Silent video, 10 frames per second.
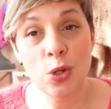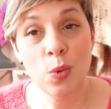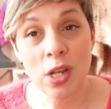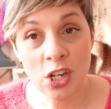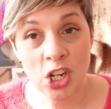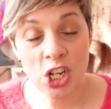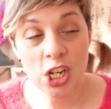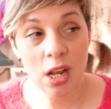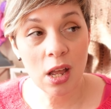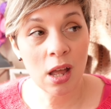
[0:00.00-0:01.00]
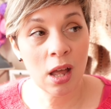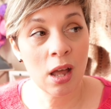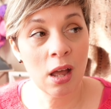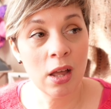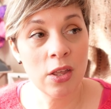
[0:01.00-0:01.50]
you wish.
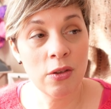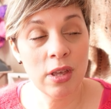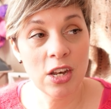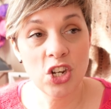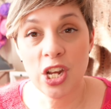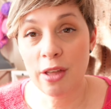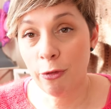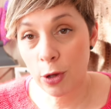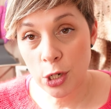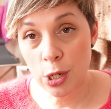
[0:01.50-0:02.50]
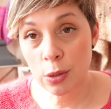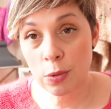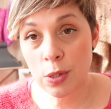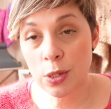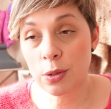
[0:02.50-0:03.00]
You can share
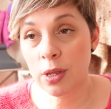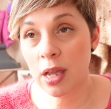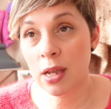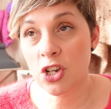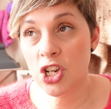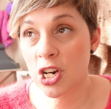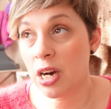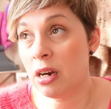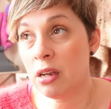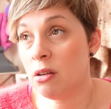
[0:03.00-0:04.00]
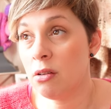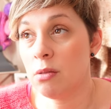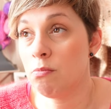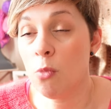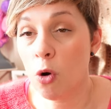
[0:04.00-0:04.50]
photos, you can share
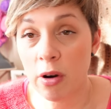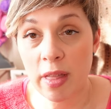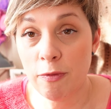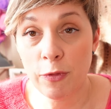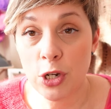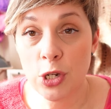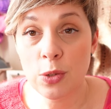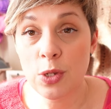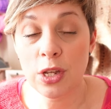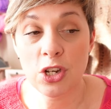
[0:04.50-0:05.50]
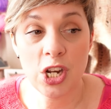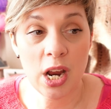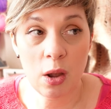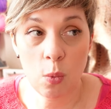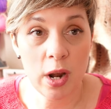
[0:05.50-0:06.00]
more than photos, you can
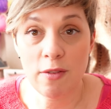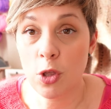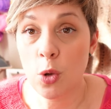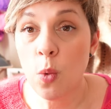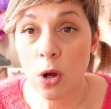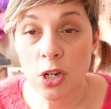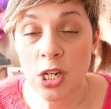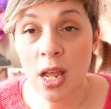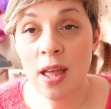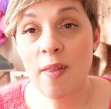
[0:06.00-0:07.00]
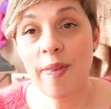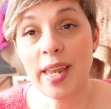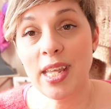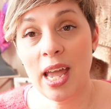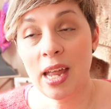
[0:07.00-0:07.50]
share whatever you want
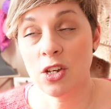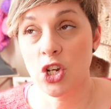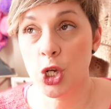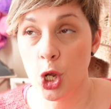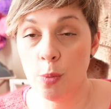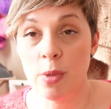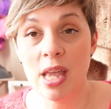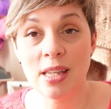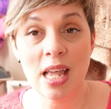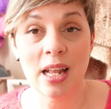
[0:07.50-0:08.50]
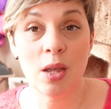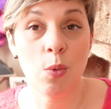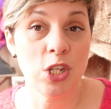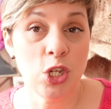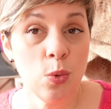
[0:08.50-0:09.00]
that can show me exactly
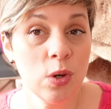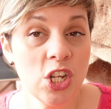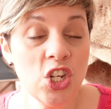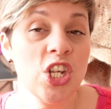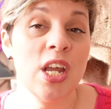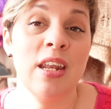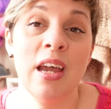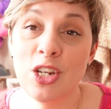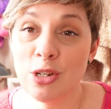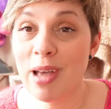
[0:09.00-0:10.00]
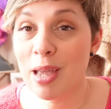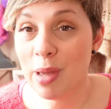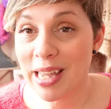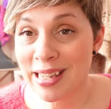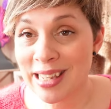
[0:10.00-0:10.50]
what you wish, and I do my
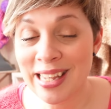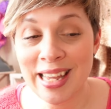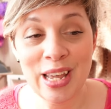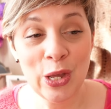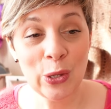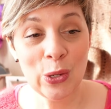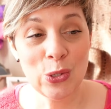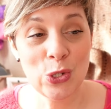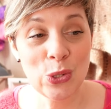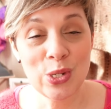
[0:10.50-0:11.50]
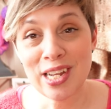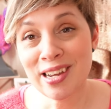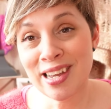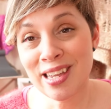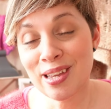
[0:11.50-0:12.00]
best to
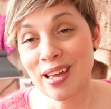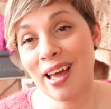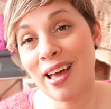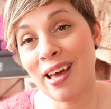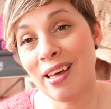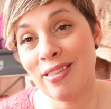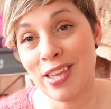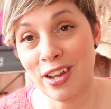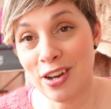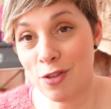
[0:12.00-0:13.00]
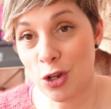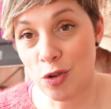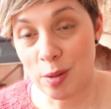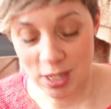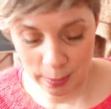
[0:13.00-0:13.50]
dye the yarn of your
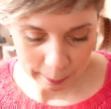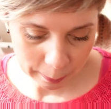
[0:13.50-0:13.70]
dreams.